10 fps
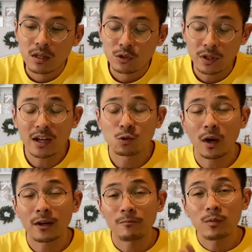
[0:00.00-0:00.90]
So that is
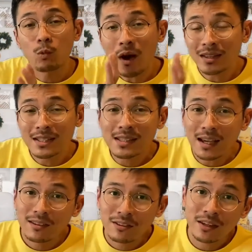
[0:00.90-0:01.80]
what one
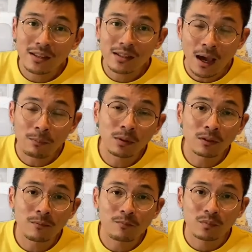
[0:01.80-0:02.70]
side thinks
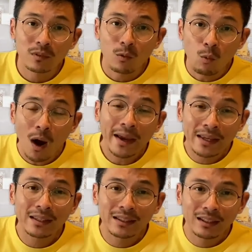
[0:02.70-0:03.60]

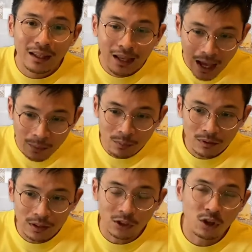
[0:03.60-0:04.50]
why
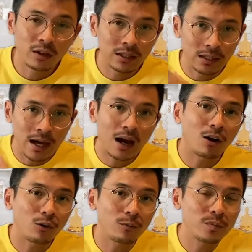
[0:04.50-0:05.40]
Apple did not
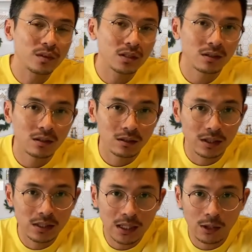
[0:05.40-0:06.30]
allow
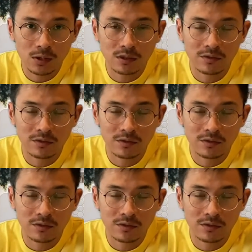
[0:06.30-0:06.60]
these cloud